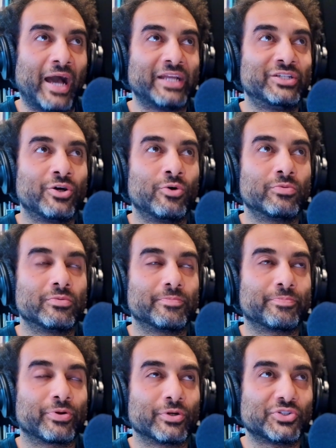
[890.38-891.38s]
don't
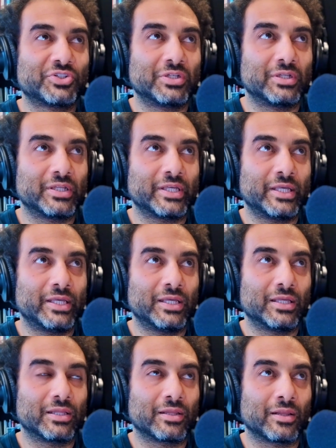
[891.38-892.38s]

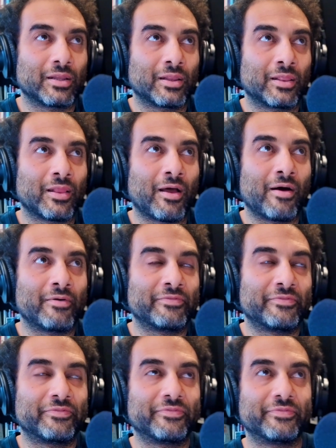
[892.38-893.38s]
personally
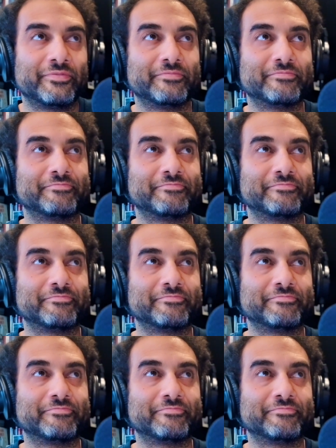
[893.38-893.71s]
love